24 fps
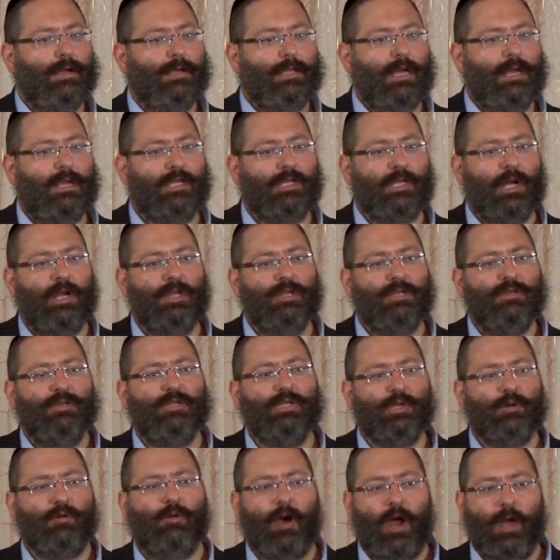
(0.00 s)
that is
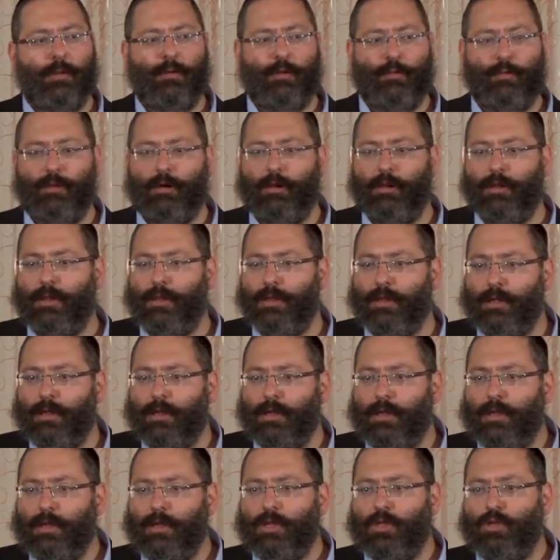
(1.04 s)
undescribable
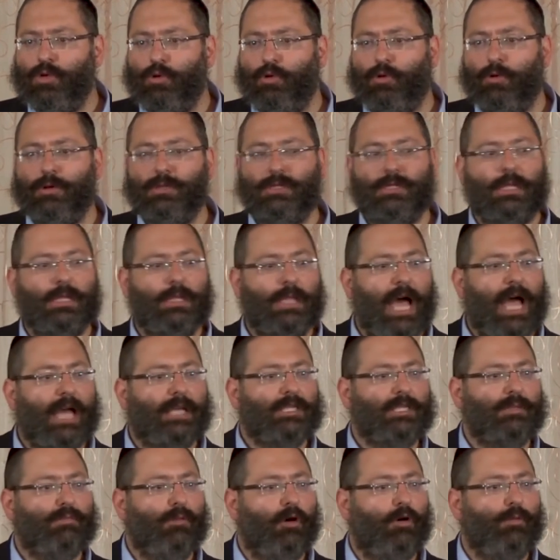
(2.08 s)
towards the
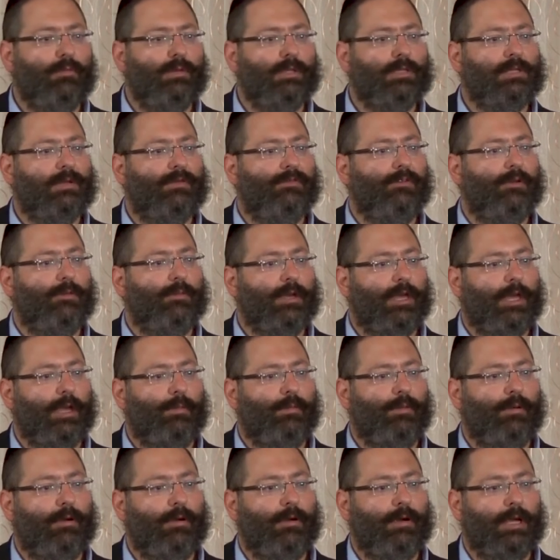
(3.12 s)
last moments of Yom
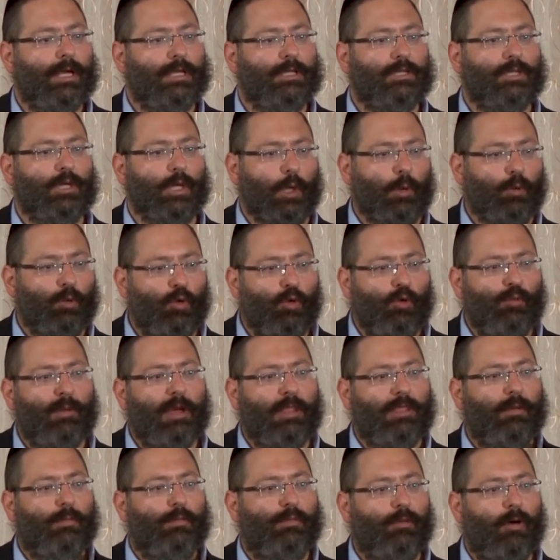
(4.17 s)
Kippur. It's the groom
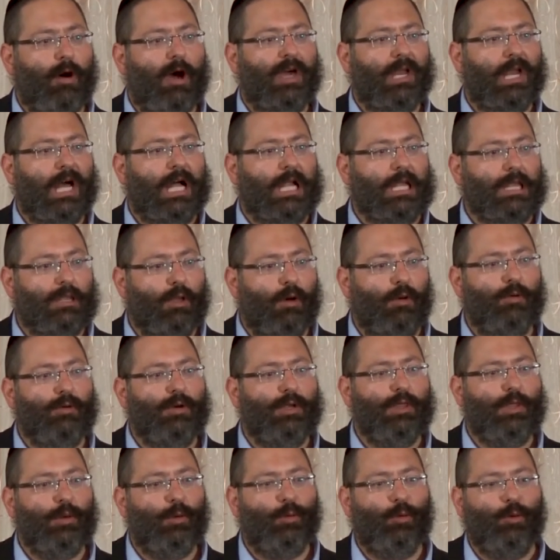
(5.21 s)
and the bride alone
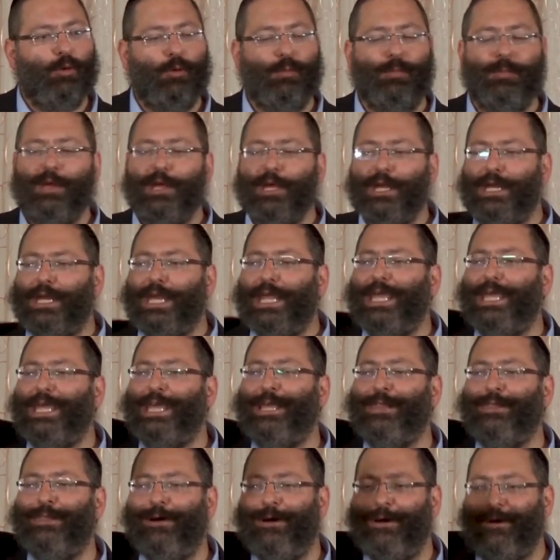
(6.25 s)
in the room.
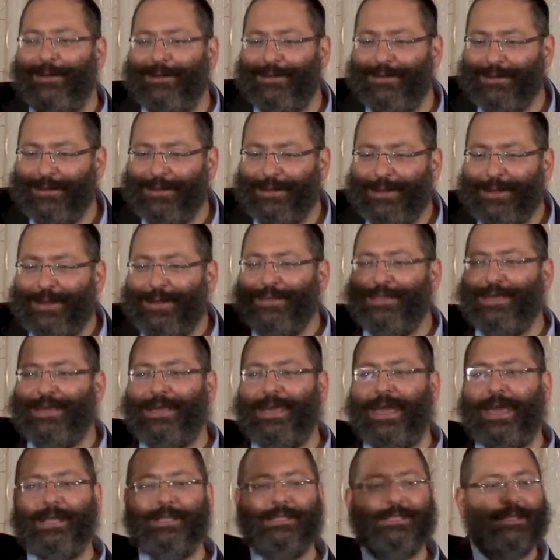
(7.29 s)
Ne'ilah, the
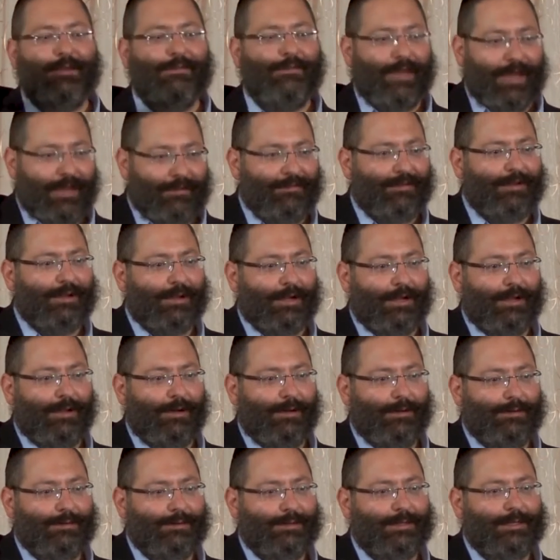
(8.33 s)
gates of heaven
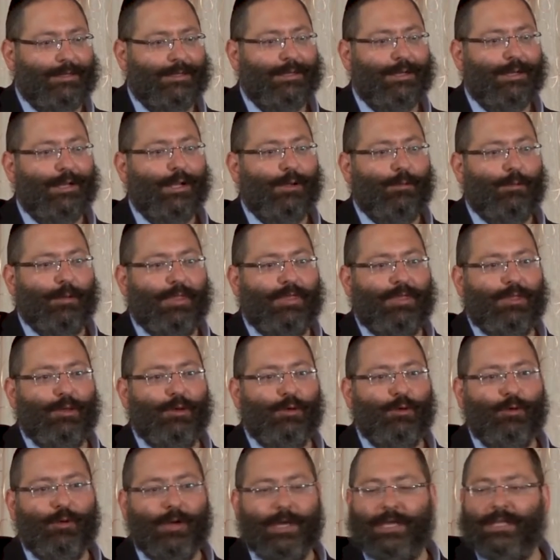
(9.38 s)
close with
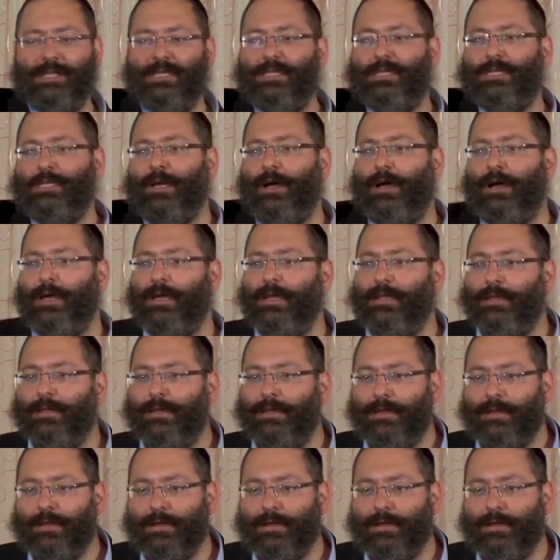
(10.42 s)
you inside.